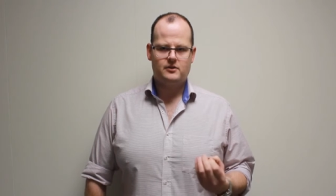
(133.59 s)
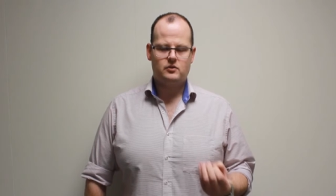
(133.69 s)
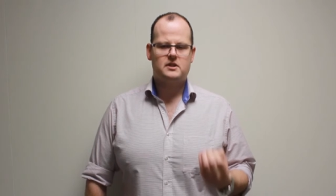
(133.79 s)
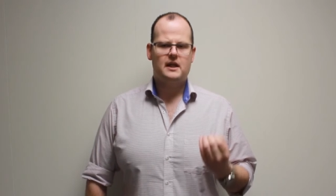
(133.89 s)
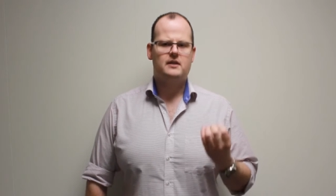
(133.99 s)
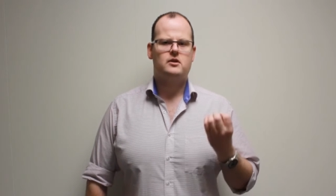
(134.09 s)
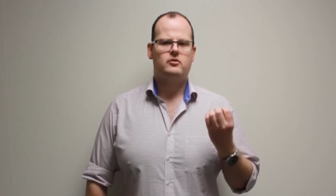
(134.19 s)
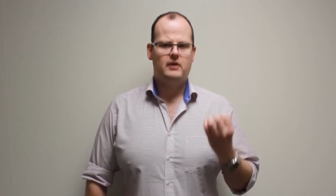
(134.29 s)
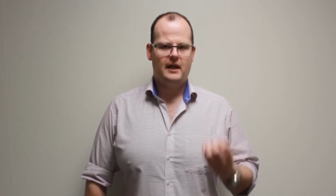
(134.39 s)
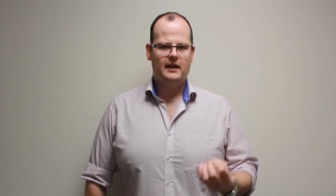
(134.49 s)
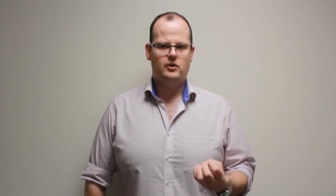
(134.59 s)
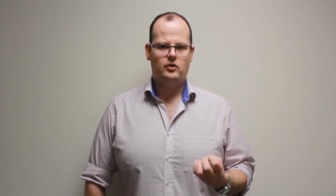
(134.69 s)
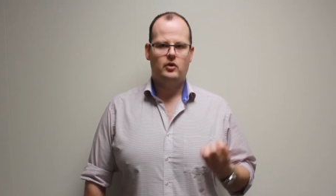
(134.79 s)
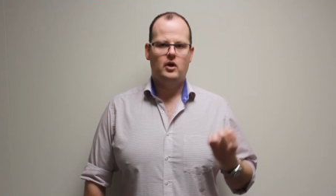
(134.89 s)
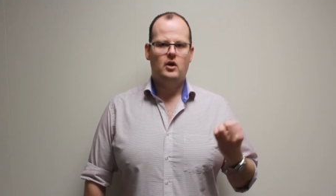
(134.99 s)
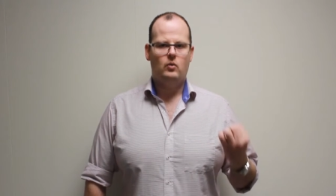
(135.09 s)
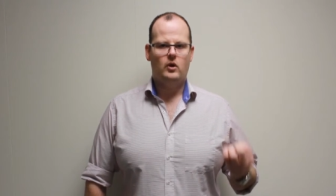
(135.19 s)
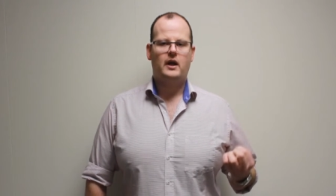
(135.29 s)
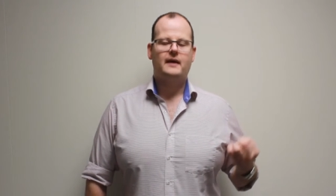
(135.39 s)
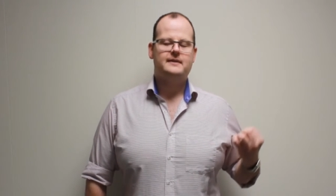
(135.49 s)
Those cells are ready to
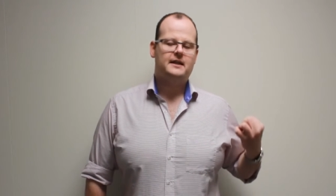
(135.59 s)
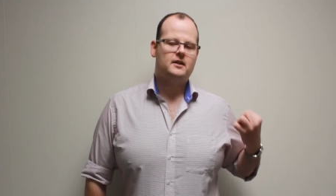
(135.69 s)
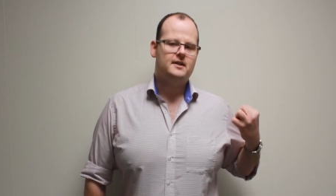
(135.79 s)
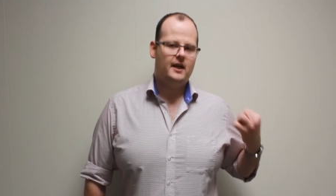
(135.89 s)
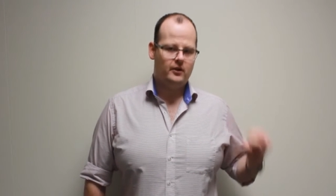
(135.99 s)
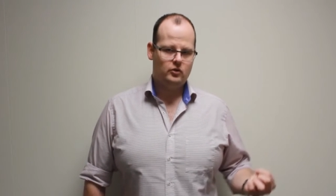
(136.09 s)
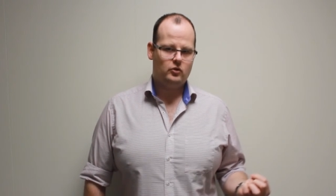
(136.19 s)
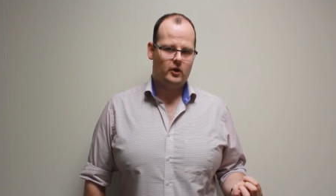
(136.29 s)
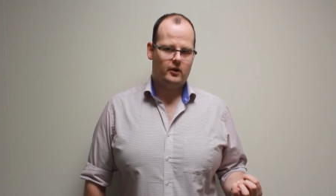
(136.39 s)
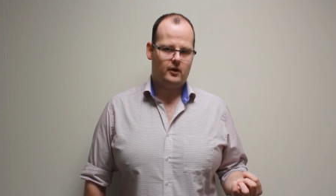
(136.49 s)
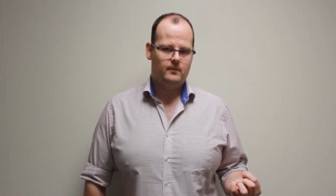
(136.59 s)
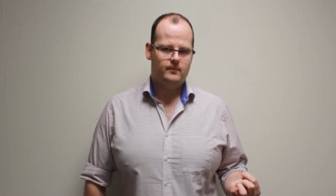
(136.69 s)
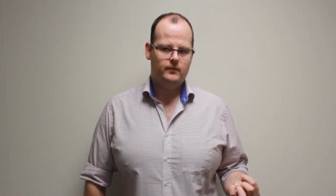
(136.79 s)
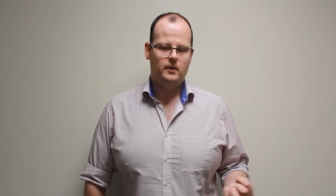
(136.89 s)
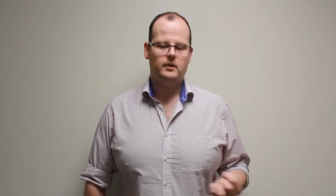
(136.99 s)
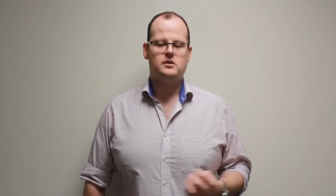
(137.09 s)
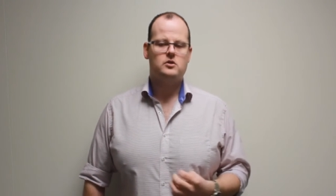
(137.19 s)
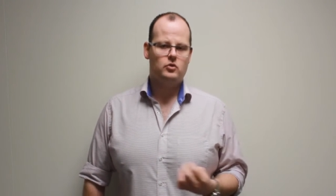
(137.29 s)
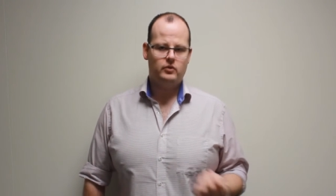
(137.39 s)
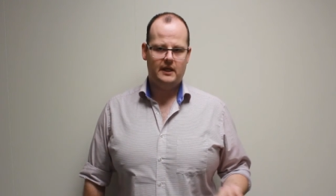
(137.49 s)
work and they continue to work. There is
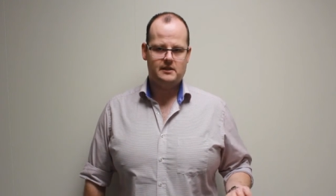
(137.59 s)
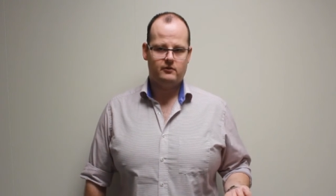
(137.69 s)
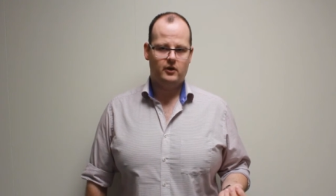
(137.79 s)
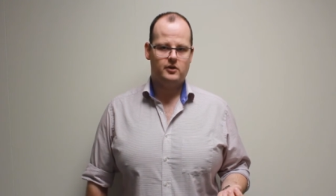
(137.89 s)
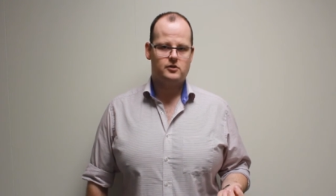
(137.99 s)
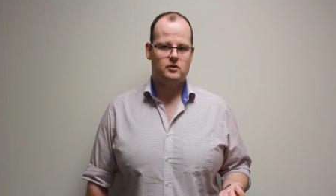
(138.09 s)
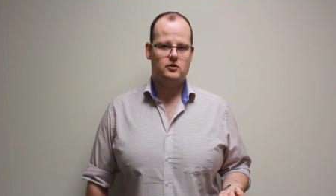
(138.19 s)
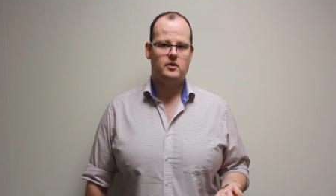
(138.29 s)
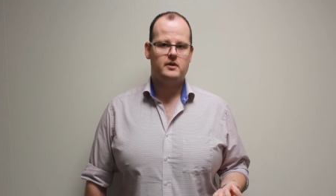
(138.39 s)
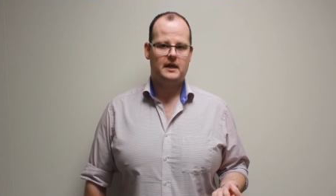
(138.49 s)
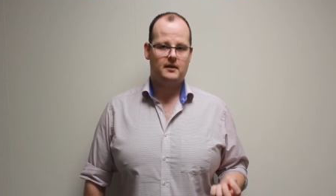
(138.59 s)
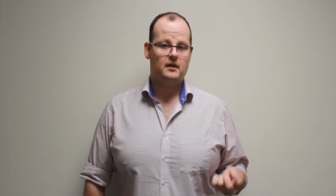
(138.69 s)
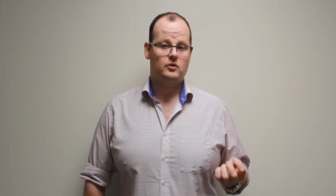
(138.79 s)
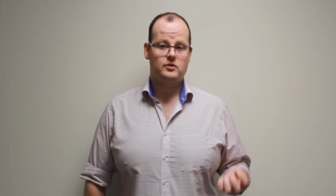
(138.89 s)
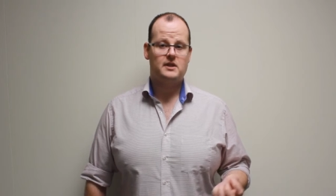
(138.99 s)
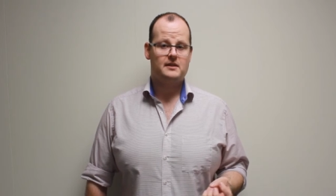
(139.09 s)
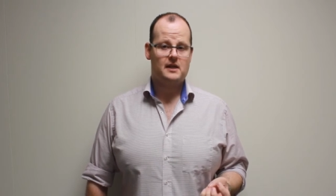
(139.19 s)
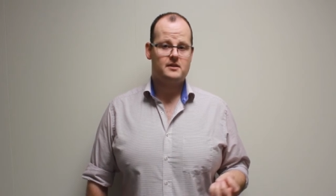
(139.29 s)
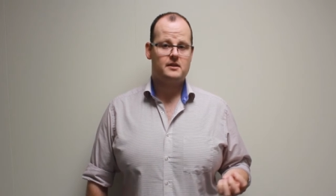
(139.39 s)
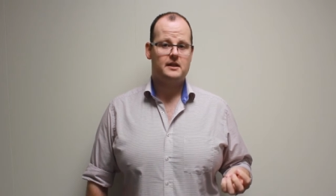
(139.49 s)
no reason for us to think that those cells
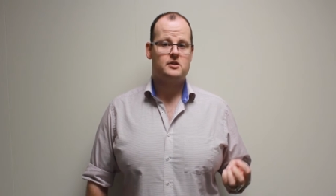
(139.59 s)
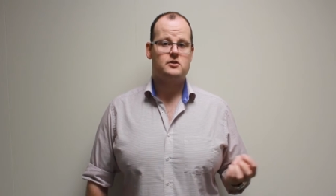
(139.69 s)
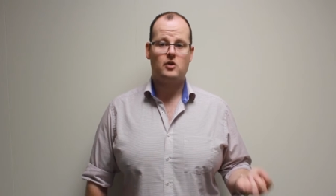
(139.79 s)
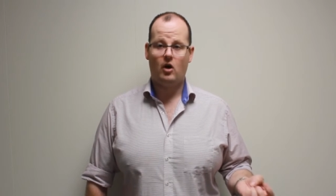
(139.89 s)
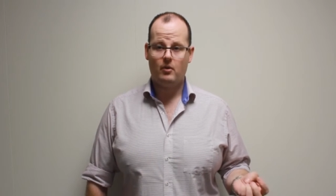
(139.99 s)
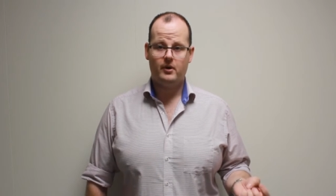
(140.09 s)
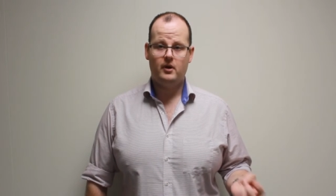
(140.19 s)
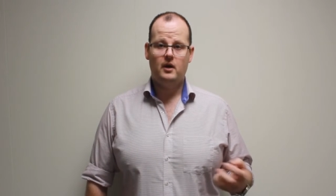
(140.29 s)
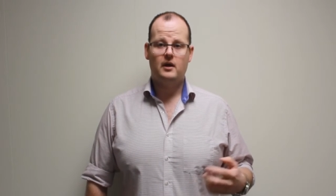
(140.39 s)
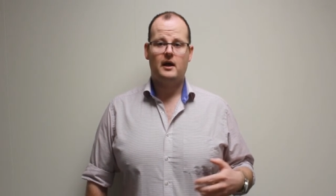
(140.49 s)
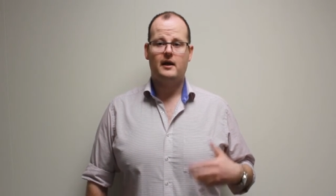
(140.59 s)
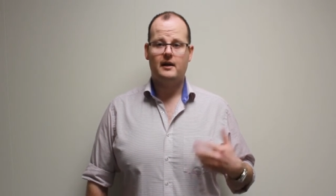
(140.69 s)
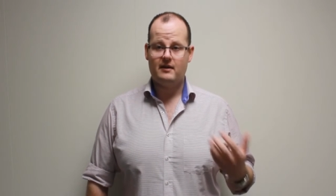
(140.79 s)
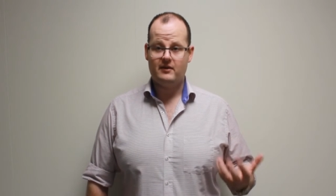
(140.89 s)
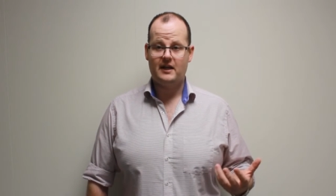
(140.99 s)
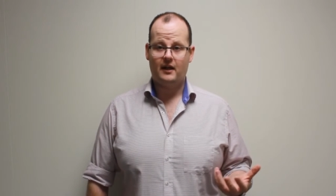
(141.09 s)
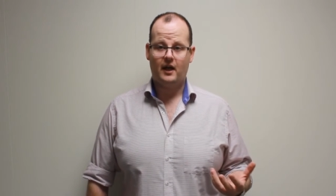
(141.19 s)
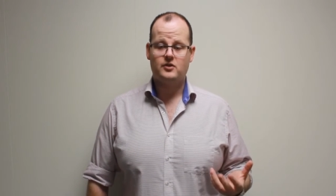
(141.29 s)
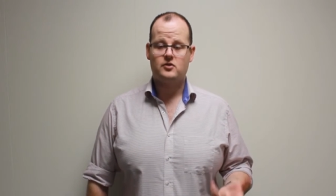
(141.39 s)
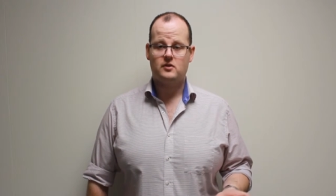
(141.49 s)
actually stop living
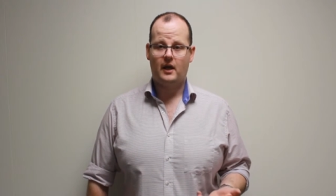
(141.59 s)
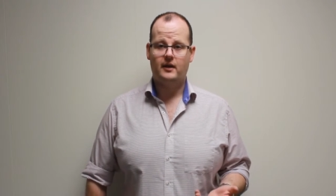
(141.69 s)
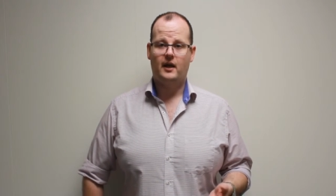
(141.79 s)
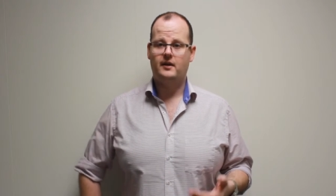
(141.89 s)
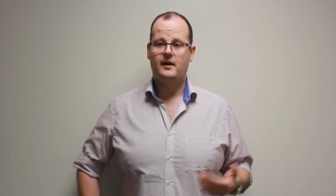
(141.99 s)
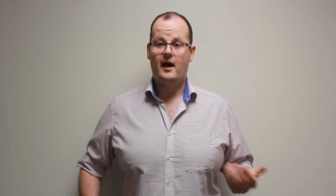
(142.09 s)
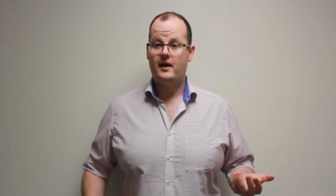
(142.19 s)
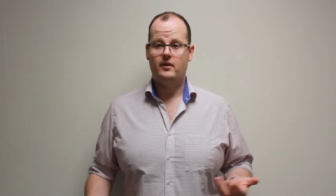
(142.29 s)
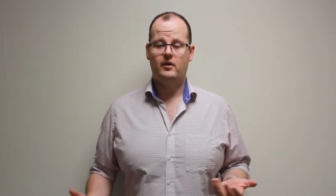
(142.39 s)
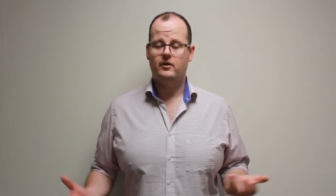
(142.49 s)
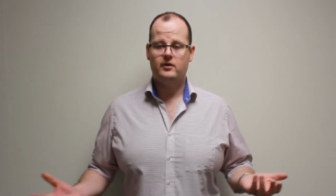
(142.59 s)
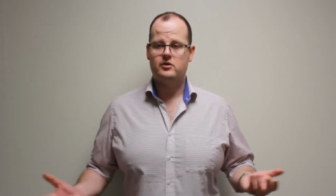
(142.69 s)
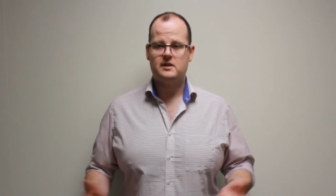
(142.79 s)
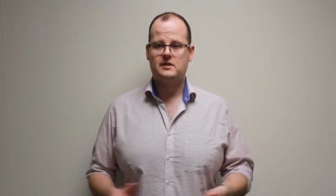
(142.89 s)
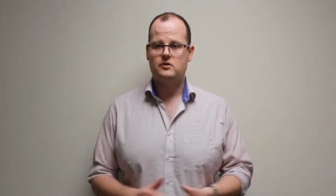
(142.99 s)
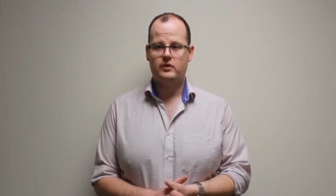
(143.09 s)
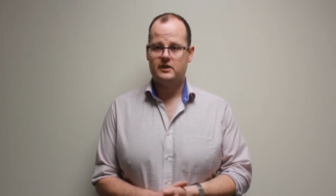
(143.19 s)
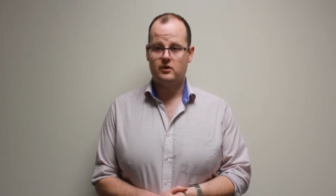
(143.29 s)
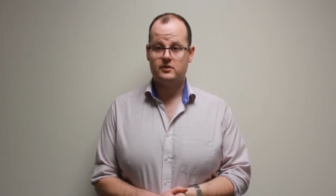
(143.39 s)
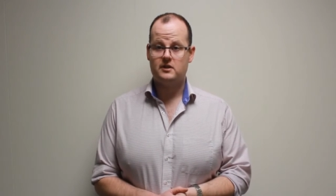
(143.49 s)
and die. There just is no
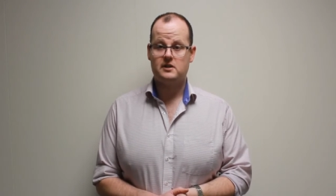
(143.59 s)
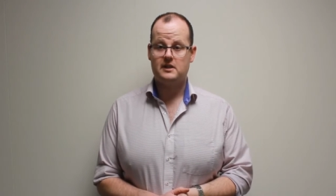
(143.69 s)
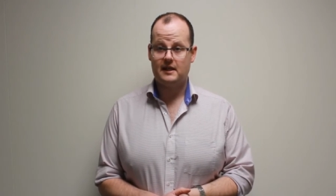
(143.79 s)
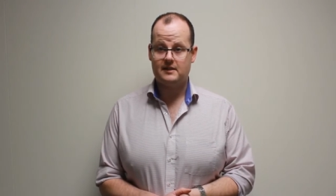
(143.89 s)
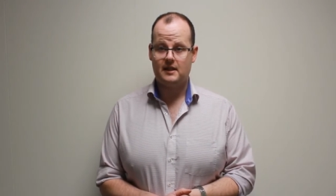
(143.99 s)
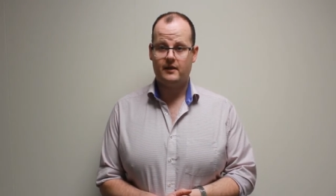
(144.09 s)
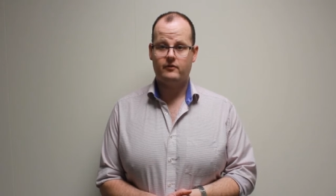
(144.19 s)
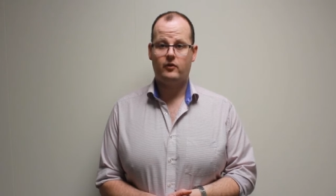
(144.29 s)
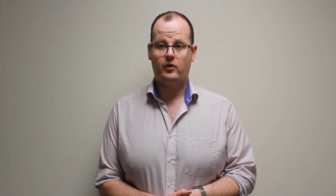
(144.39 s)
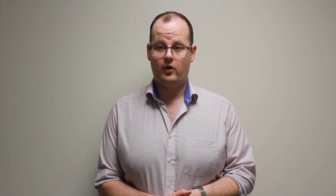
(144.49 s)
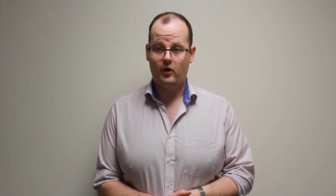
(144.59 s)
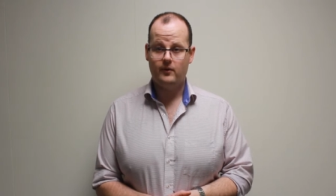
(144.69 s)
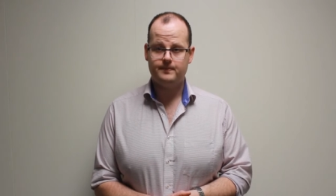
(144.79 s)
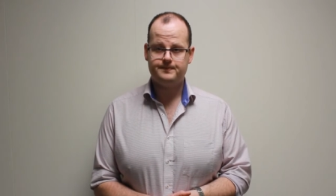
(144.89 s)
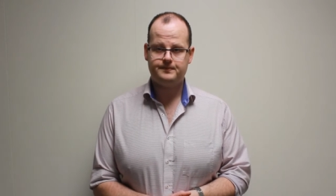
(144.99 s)
research that suggests that for now.